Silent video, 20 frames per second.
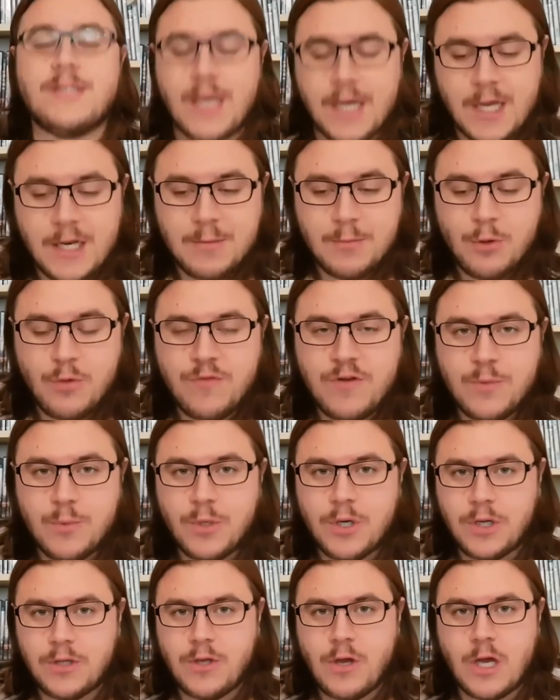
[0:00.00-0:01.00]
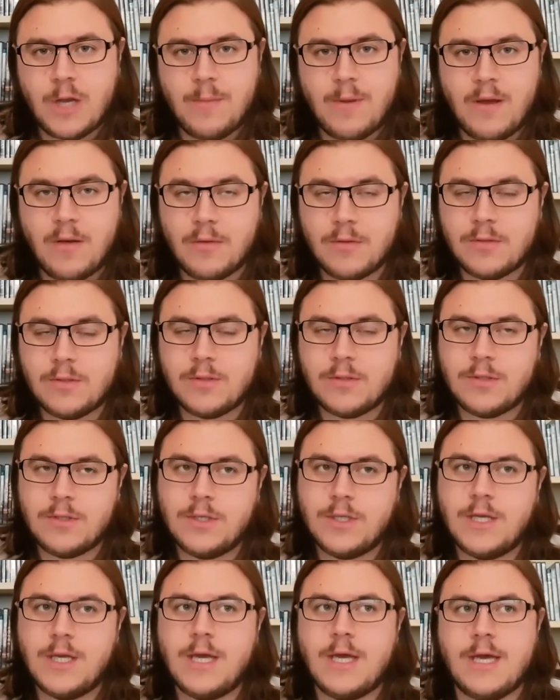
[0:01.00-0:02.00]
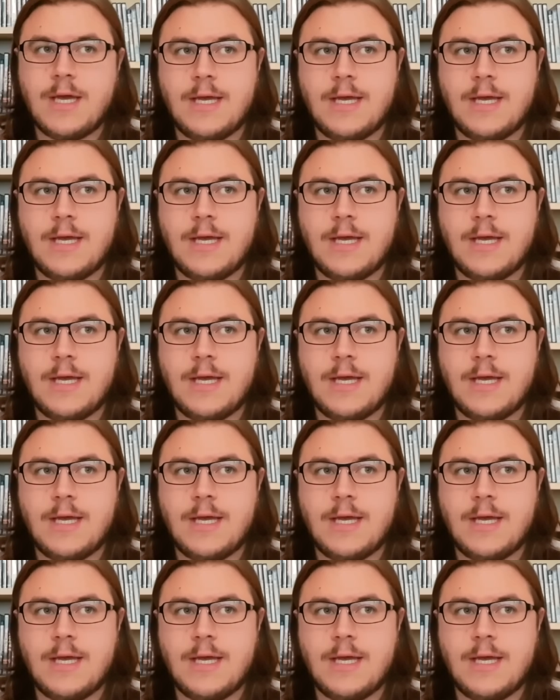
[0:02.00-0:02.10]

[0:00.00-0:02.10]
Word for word: The second movie we're going to talk about